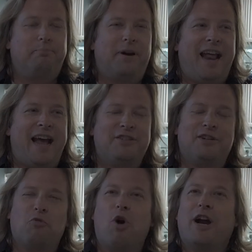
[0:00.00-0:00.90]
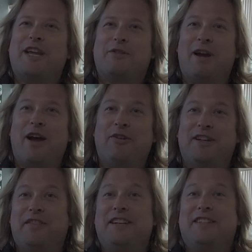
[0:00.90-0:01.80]
But as they're walking around
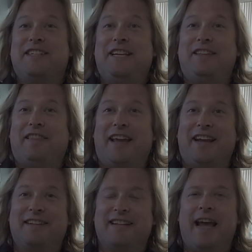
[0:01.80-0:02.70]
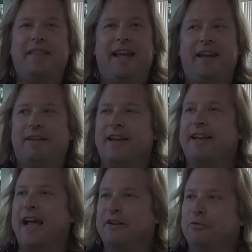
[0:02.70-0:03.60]
and they see things and they
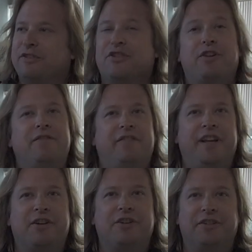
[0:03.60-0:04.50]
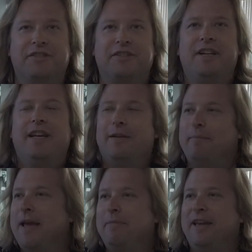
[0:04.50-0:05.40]
connect with certain vehicles,
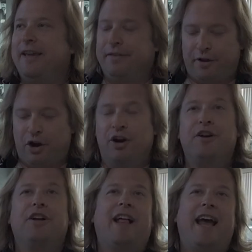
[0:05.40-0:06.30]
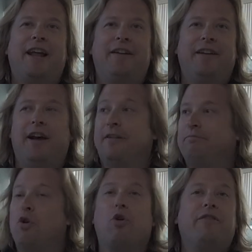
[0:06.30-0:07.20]
maybe their uncle had a
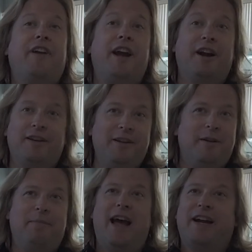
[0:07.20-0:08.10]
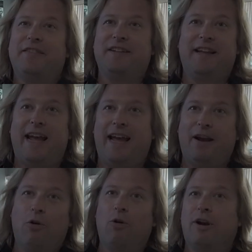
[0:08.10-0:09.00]
Corvair back in the day,
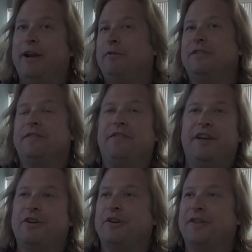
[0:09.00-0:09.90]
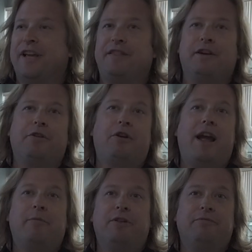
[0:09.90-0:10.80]
or it was a vehicle that their
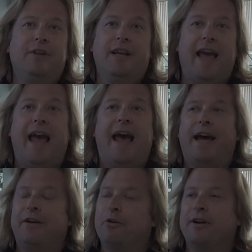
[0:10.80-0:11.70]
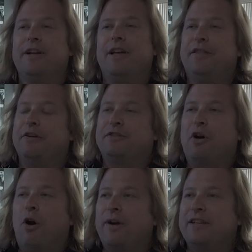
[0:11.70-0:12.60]
grandma had, or there's
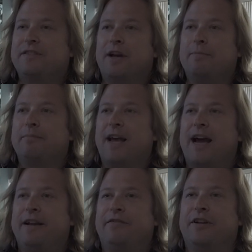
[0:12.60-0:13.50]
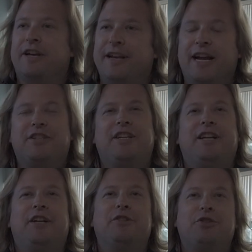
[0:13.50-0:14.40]
always some kind of a connection
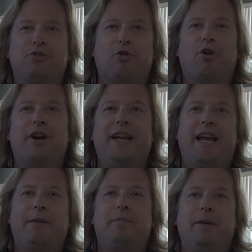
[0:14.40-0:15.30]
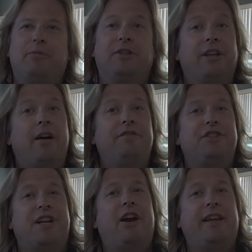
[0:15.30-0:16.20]
and a story, and people love
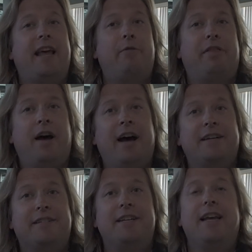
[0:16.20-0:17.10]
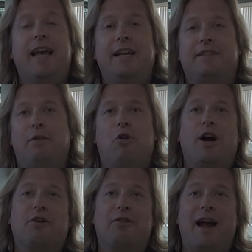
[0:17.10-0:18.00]
sharing that with us as they
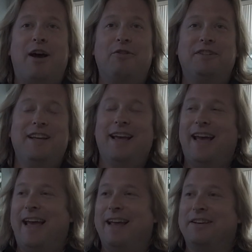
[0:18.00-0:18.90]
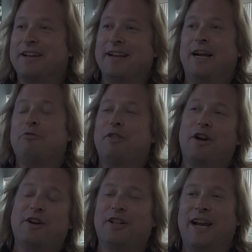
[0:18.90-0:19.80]
walk around and connect with
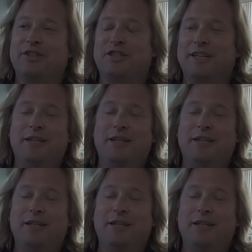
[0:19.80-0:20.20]
our collection.